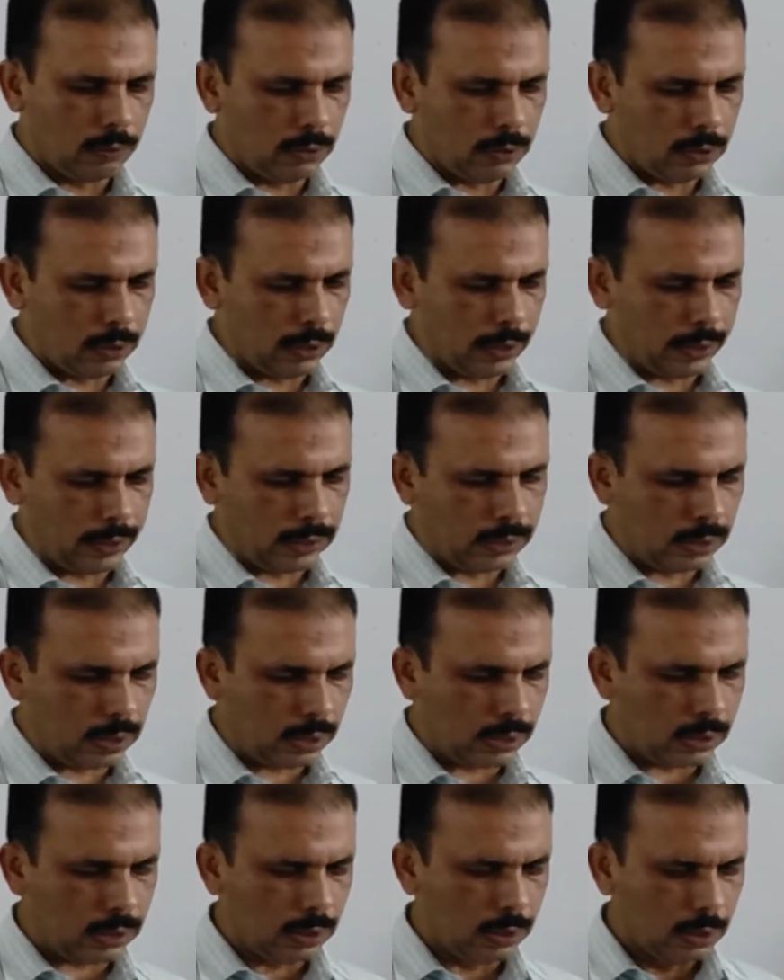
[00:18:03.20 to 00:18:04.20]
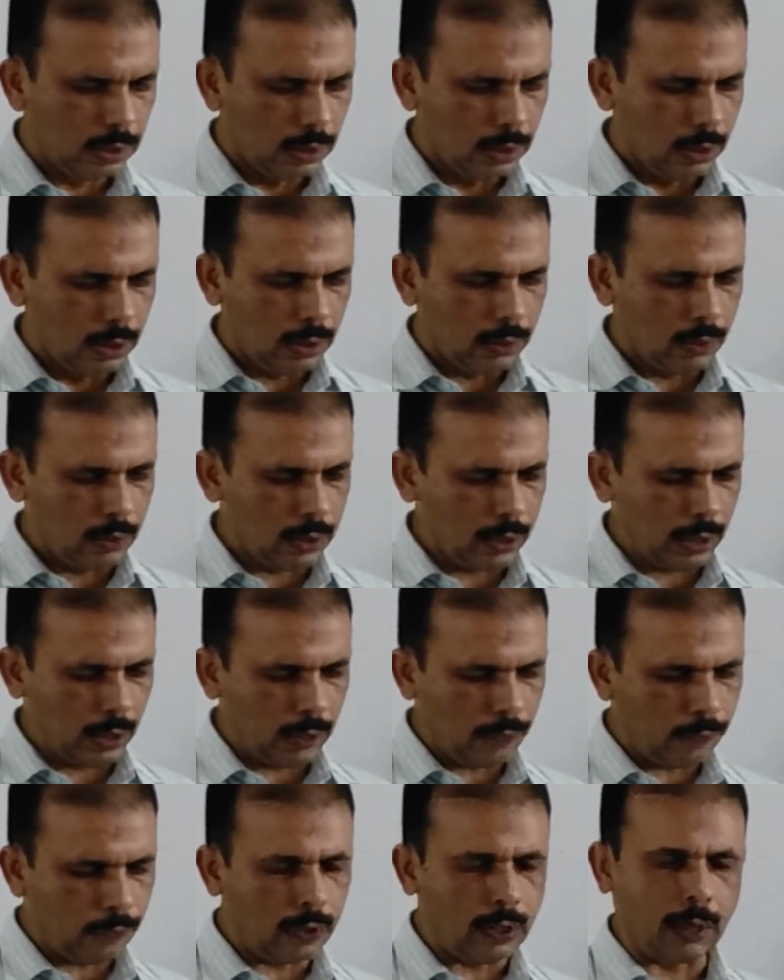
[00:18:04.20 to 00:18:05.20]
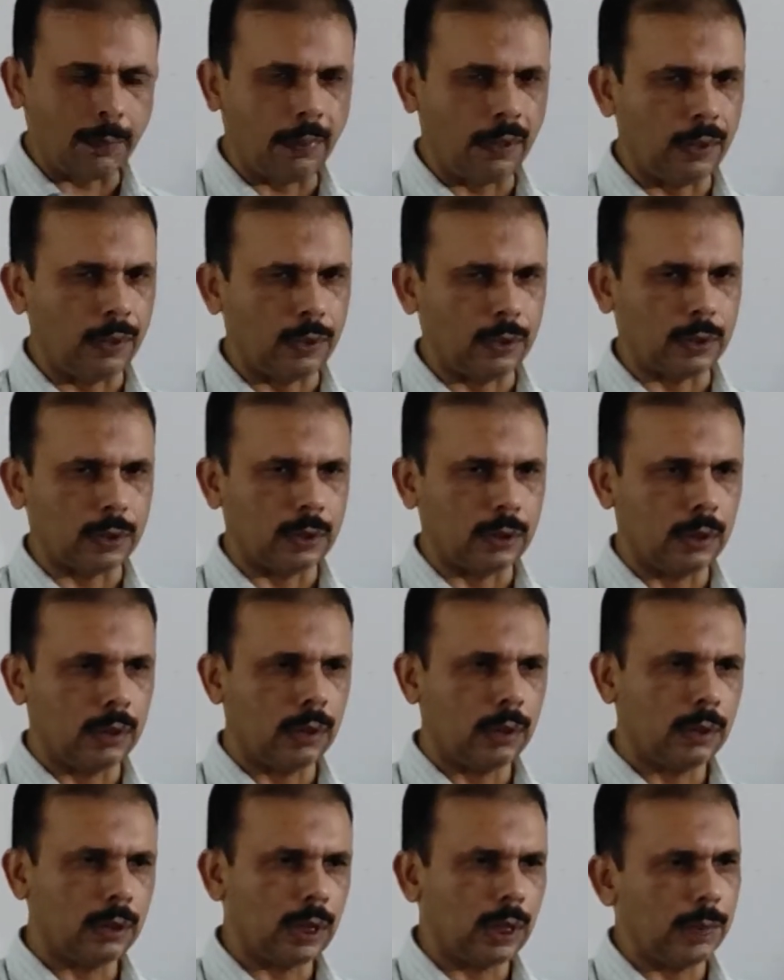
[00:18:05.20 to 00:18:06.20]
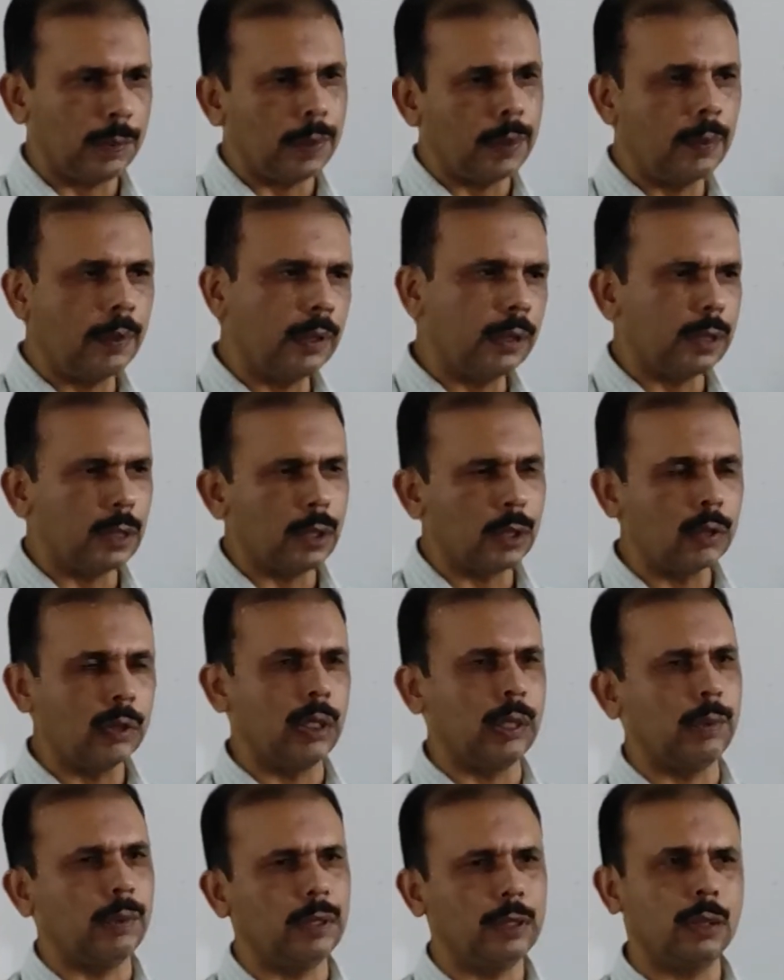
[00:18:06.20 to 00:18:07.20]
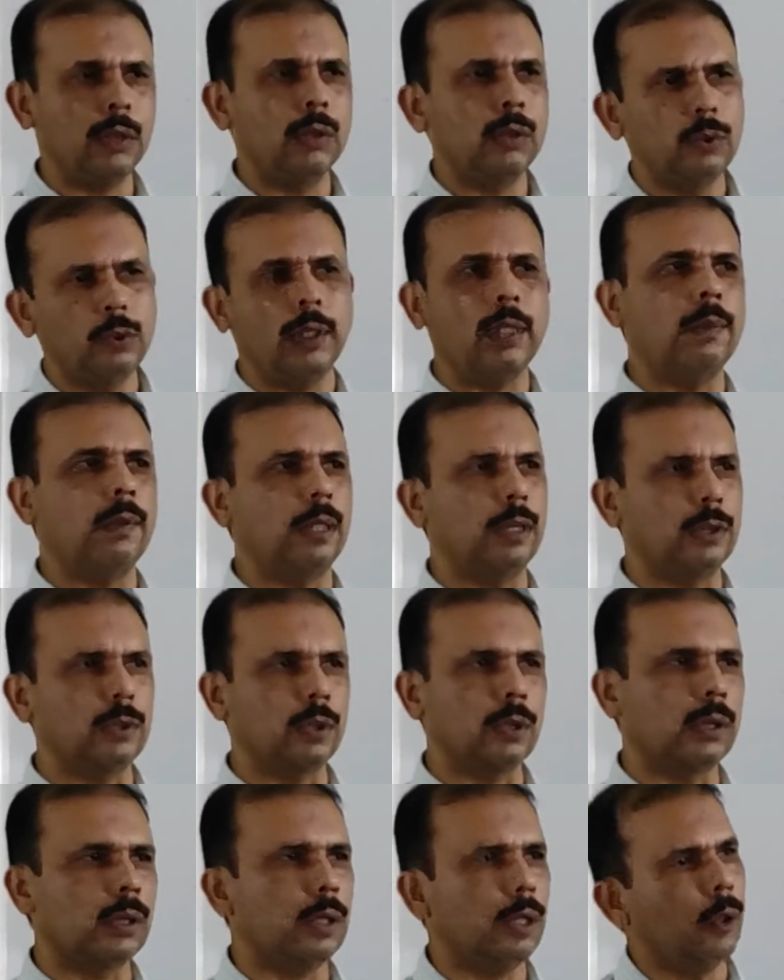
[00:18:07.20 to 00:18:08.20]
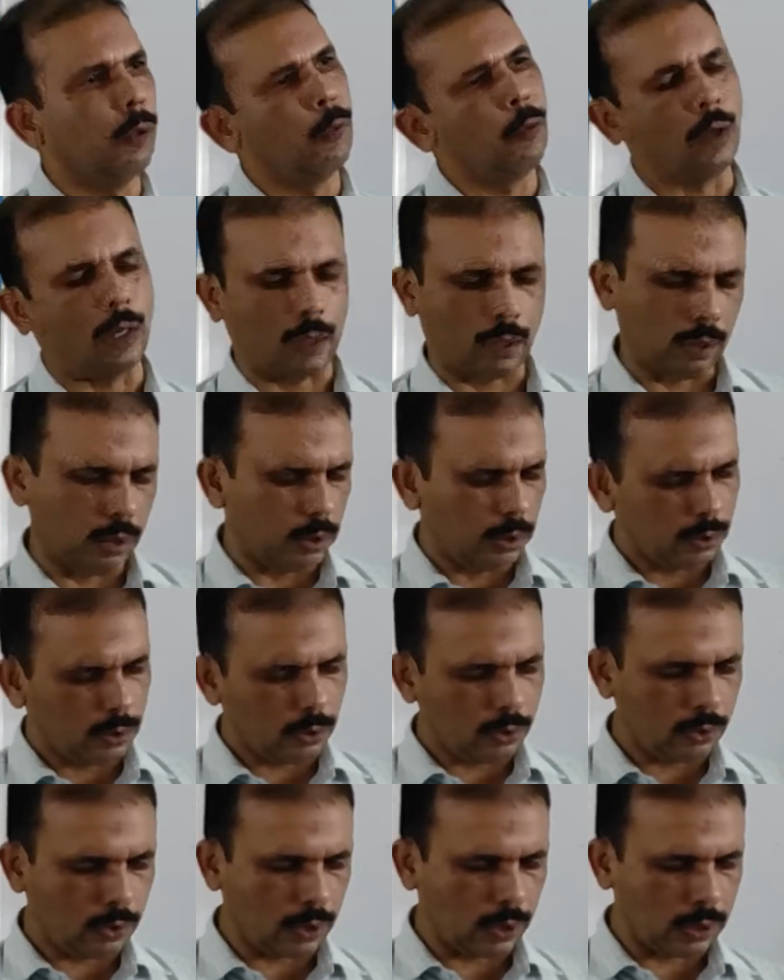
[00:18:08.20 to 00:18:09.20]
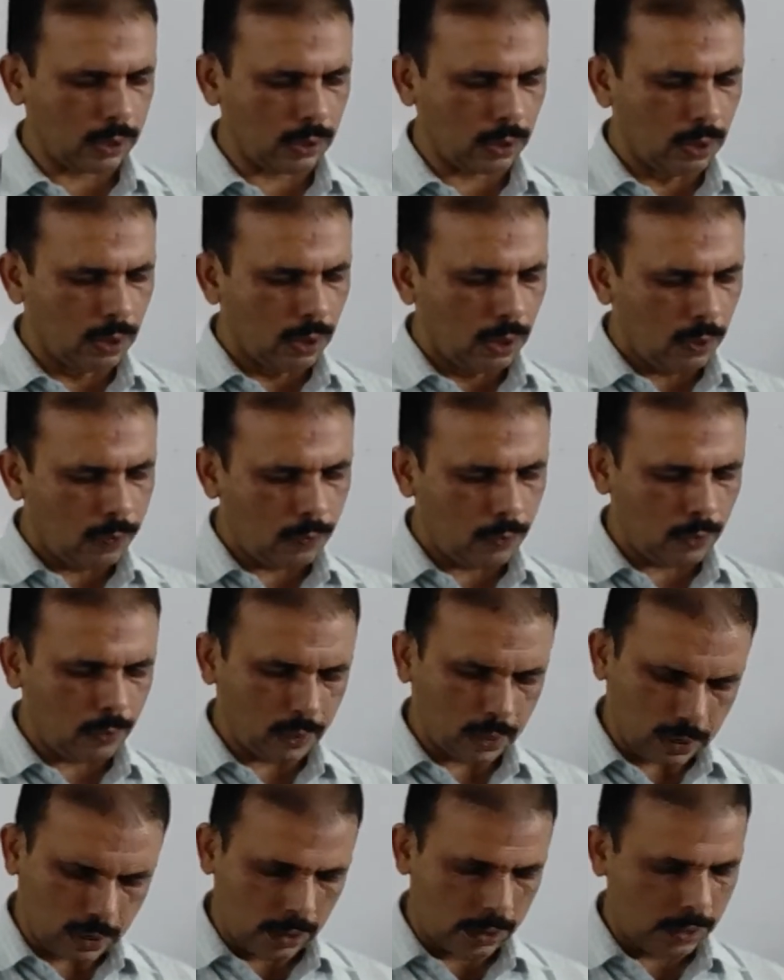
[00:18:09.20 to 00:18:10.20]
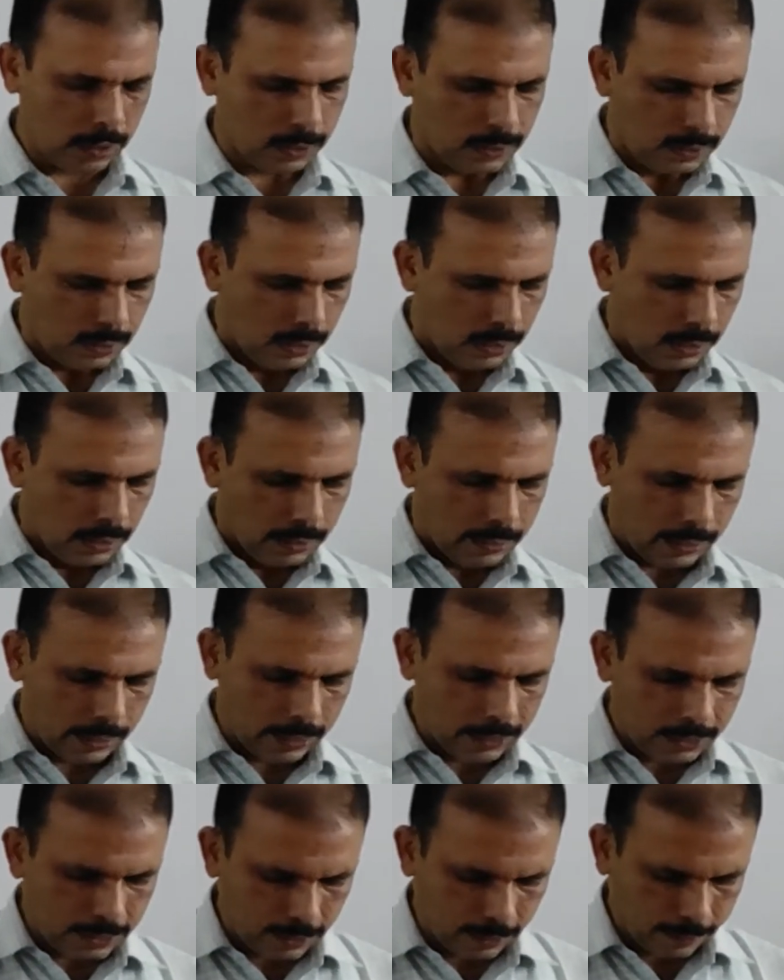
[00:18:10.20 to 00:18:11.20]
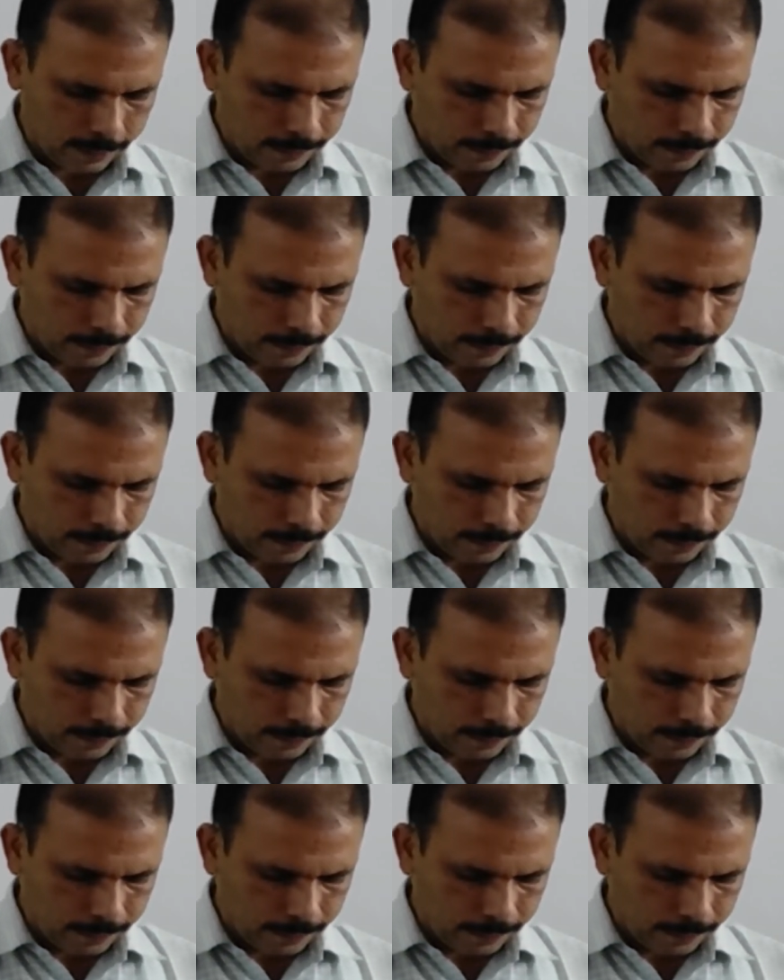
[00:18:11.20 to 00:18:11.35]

means the answer is it would take 40 minutes. That means how far? So you can say how far was it? Next,